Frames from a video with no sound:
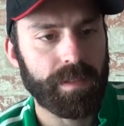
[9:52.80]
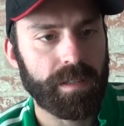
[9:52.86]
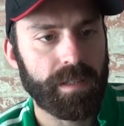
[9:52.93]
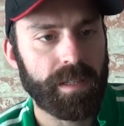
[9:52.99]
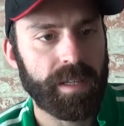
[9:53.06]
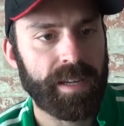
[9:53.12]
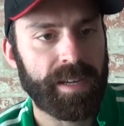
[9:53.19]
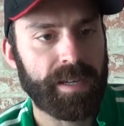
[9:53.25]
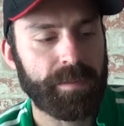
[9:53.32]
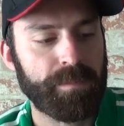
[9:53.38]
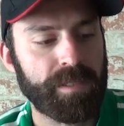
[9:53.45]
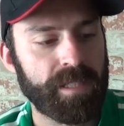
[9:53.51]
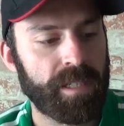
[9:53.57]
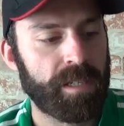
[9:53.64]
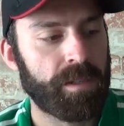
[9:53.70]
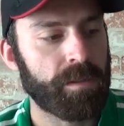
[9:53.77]
Yeah,
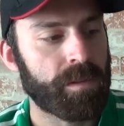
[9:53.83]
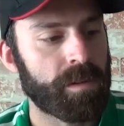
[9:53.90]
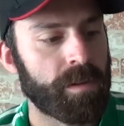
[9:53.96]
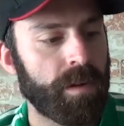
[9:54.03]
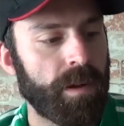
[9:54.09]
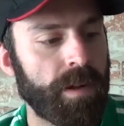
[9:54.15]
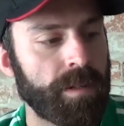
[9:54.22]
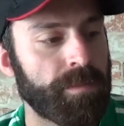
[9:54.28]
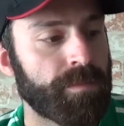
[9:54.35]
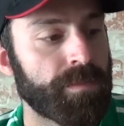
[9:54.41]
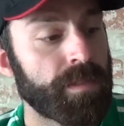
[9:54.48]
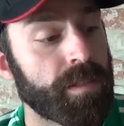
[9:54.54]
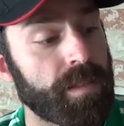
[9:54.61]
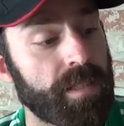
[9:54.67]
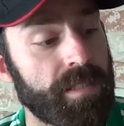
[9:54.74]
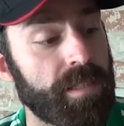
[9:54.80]
so
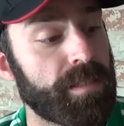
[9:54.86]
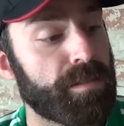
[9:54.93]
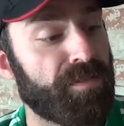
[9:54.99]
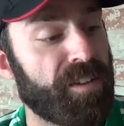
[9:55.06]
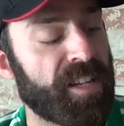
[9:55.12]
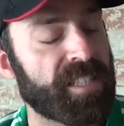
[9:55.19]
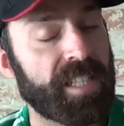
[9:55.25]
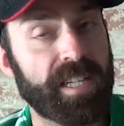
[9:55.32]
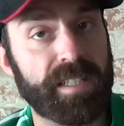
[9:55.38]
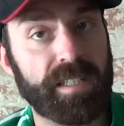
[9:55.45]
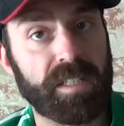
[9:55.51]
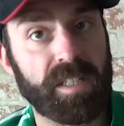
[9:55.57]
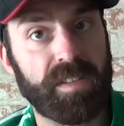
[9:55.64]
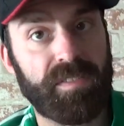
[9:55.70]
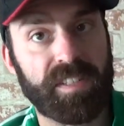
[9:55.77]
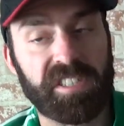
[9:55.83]
this is
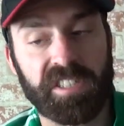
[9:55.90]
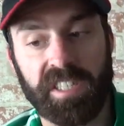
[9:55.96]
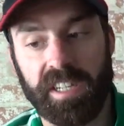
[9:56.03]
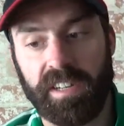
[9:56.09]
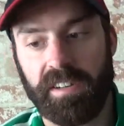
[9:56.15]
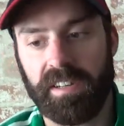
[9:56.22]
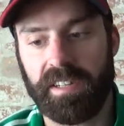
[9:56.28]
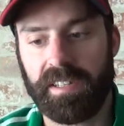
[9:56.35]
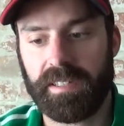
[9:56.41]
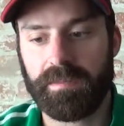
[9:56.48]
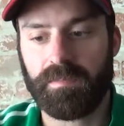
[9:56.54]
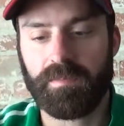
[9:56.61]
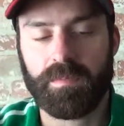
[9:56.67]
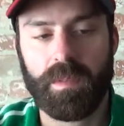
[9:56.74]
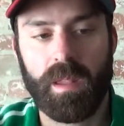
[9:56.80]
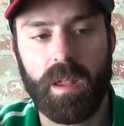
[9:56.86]
technically vegetarian,
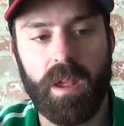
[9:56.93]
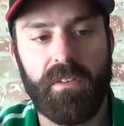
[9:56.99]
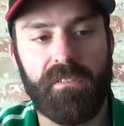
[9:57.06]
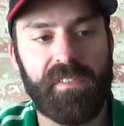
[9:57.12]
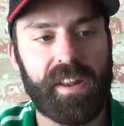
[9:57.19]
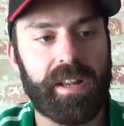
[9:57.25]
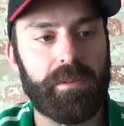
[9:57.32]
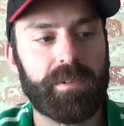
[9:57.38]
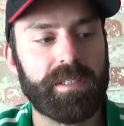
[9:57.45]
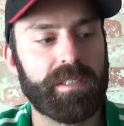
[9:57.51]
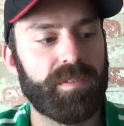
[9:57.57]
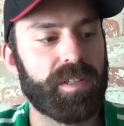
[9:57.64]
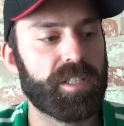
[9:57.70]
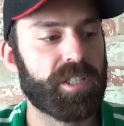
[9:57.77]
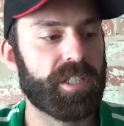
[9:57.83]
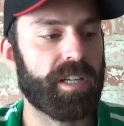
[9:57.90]
If anyone's
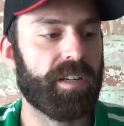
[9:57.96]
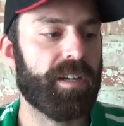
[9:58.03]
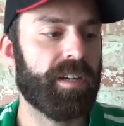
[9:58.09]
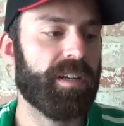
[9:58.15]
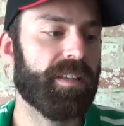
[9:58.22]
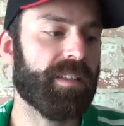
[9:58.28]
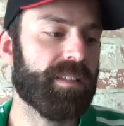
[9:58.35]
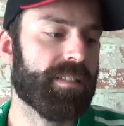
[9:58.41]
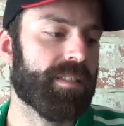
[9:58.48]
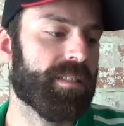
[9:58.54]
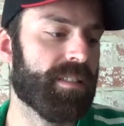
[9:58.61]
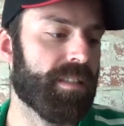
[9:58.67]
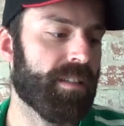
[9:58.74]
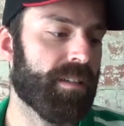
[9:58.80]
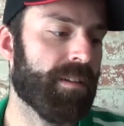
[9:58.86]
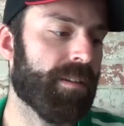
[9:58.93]
vegetarian, this is
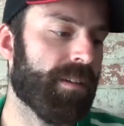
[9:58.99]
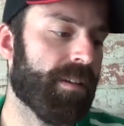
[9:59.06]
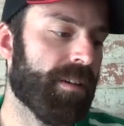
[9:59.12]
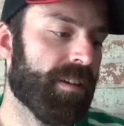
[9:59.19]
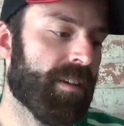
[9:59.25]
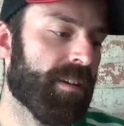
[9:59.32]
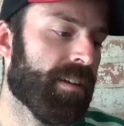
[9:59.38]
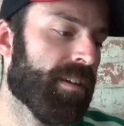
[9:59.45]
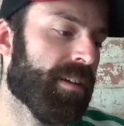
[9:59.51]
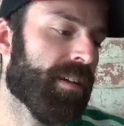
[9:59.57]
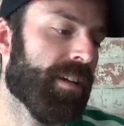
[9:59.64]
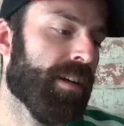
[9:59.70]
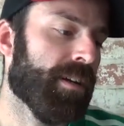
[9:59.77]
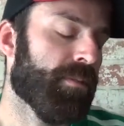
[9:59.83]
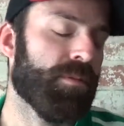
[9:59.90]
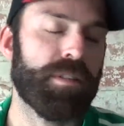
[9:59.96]
the...
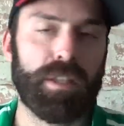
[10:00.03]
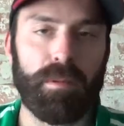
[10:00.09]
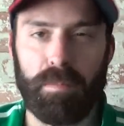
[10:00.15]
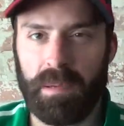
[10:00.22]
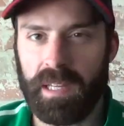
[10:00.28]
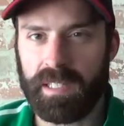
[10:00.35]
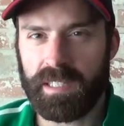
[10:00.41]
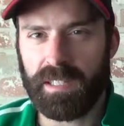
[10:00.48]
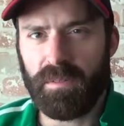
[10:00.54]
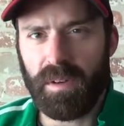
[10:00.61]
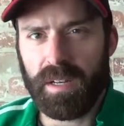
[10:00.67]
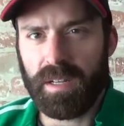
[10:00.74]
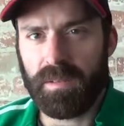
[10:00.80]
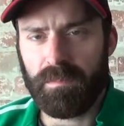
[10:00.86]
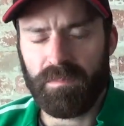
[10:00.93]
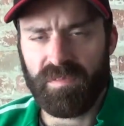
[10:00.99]
Will the pizza
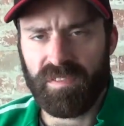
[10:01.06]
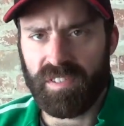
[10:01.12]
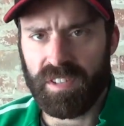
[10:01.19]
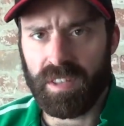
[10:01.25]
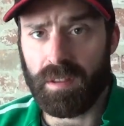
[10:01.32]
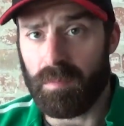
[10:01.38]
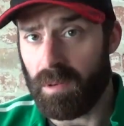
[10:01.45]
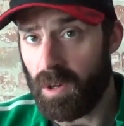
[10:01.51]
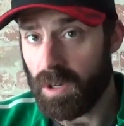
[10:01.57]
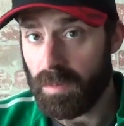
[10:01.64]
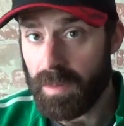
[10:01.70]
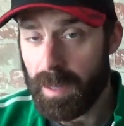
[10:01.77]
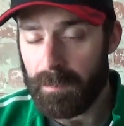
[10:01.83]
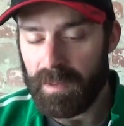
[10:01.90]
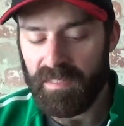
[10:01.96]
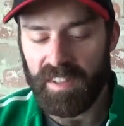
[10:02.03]
one for the
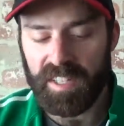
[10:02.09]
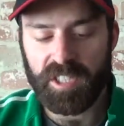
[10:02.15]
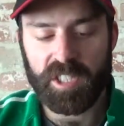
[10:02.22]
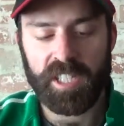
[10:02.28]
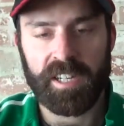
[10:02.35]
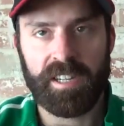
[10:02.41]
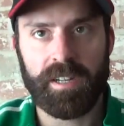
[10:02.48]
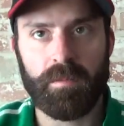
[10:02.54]
Pokemon be vegetarian?